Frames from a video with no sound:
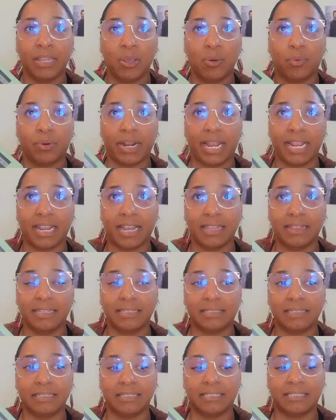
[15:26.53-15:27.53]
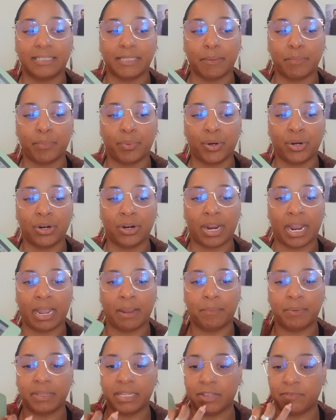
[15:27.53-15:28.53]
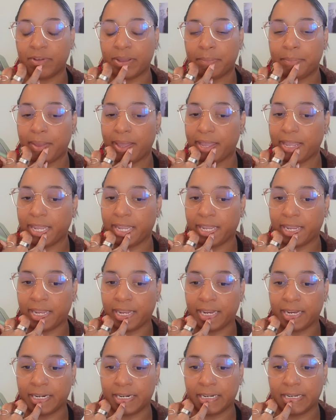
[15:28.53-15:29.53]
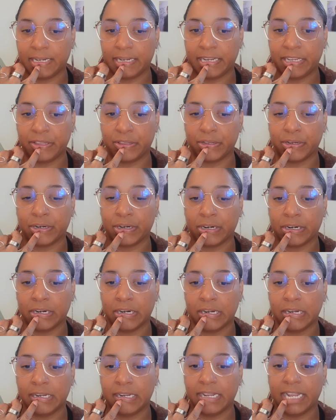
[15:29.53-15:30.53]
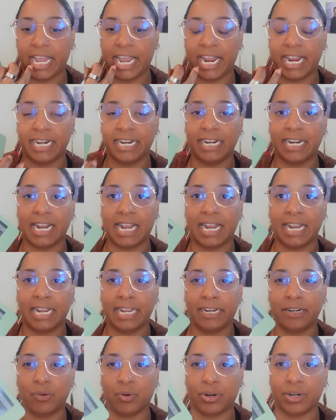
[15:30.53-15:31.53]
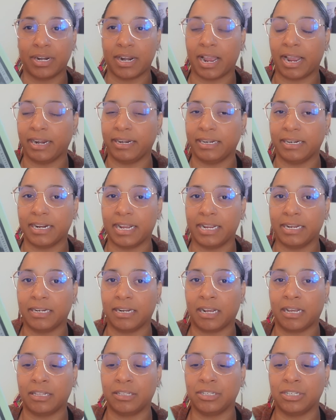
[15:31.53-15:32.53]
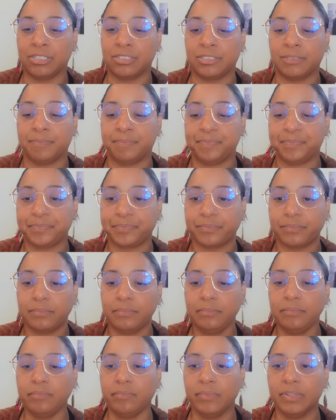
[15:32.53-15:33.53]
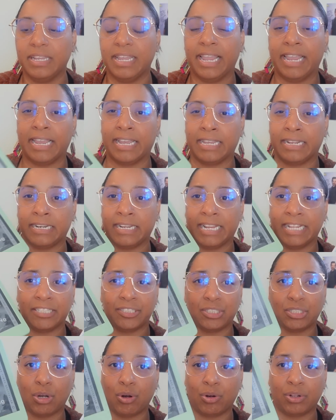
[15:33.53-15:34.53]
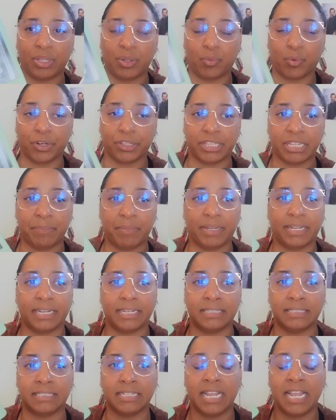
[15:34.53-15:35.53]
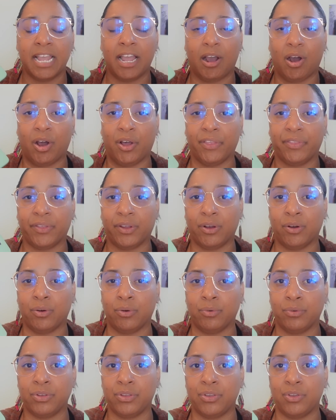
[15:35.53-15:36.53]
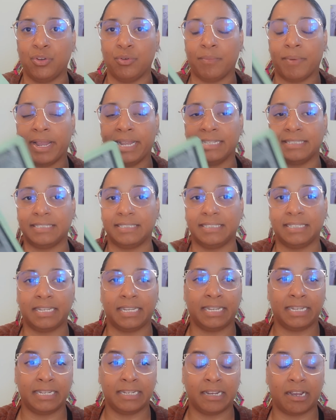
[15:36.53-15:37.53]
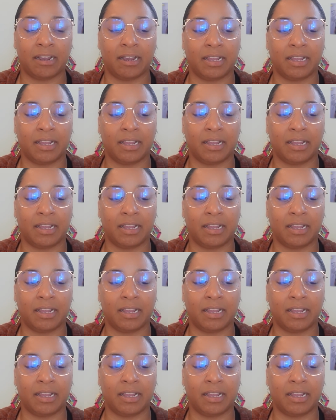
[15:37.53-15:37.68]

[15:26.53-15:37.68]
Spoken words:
When I got this in December, I believe I paid either $89 or $99, and it's totally worth it because although you might see